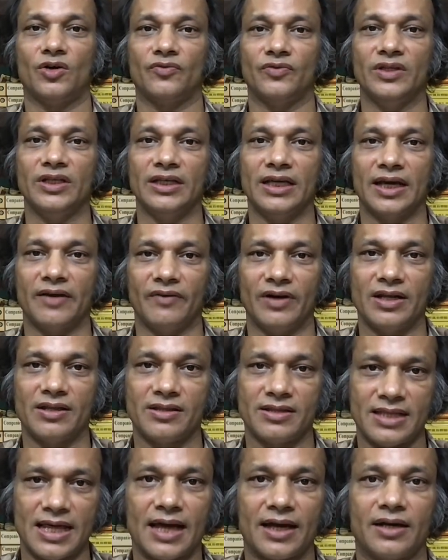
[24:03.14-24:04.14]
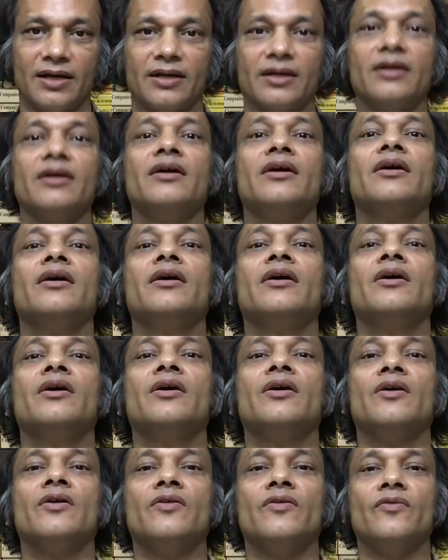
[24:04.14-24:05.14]
of the Evidence Act
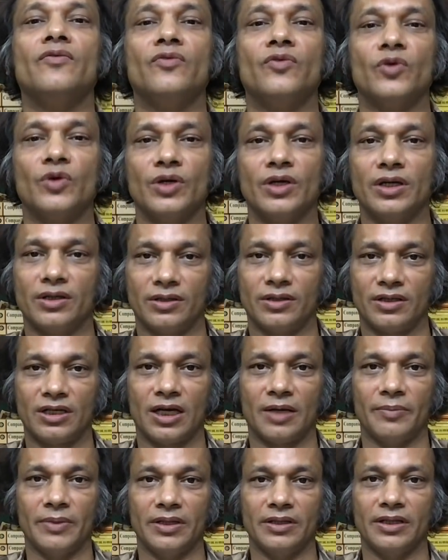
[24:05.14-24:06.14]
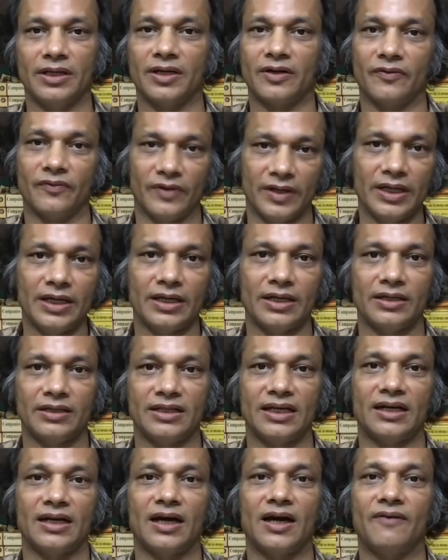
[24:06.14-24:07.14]
would come in their way,
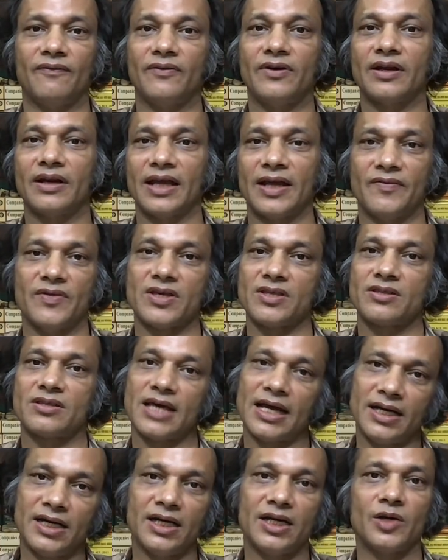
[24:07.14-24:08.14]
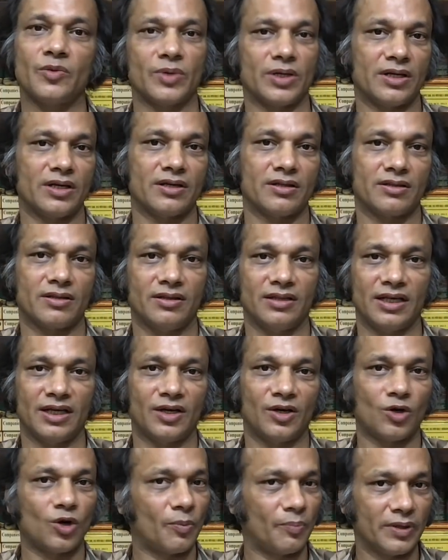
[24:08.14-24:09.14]
that after having cited a witness,
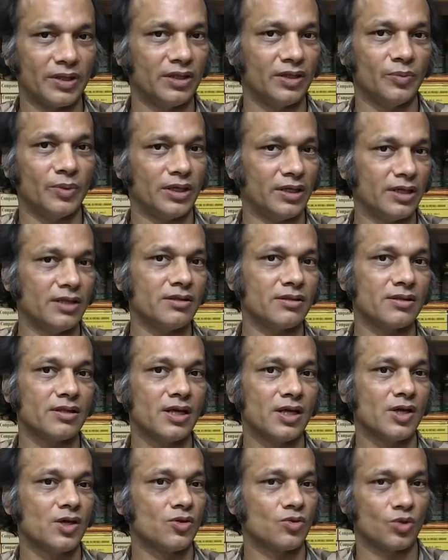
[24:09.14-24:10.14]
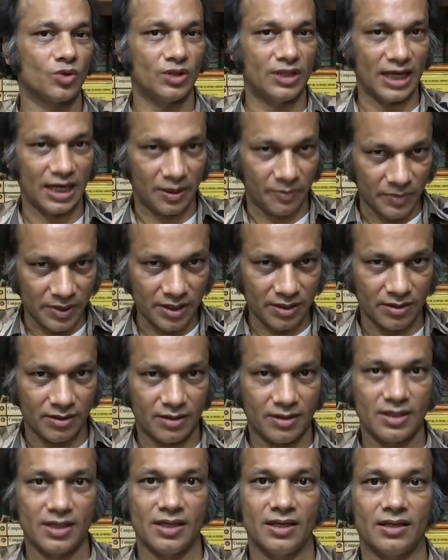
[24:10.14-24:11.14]
they are dropping the witness. So that
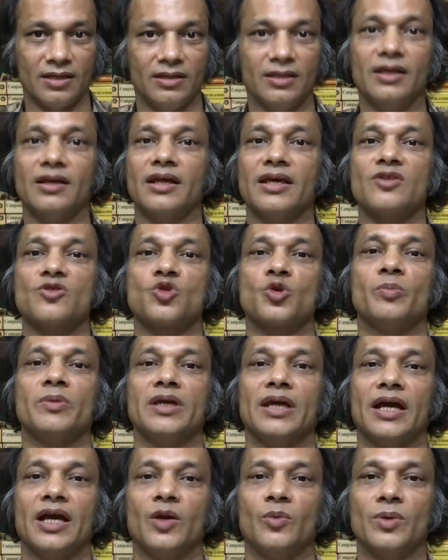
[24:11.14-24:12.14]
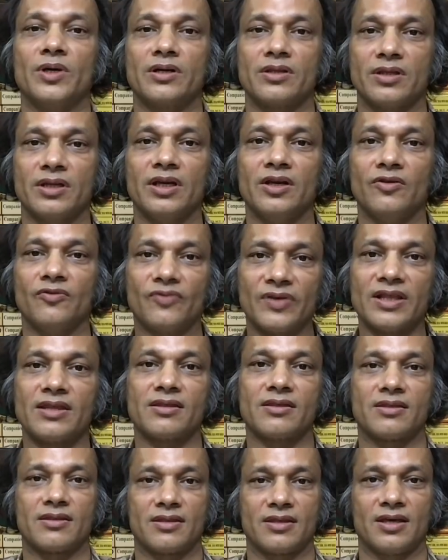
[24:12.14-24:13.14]
means there has to be adverse
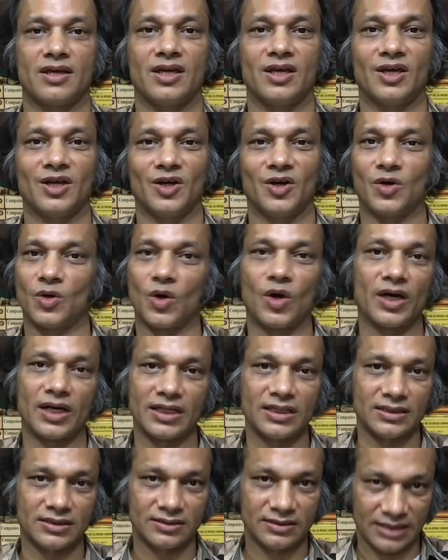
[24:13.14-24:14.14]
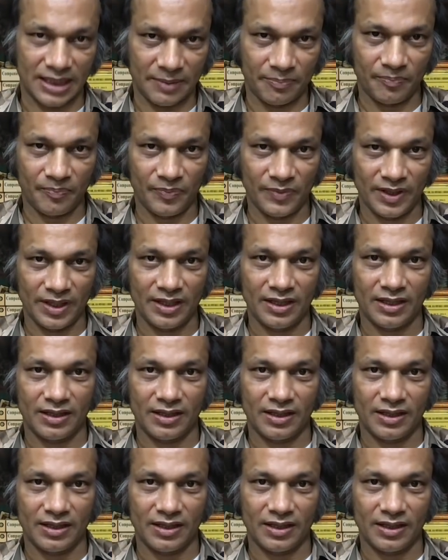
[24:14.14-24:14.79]
inference drawn against them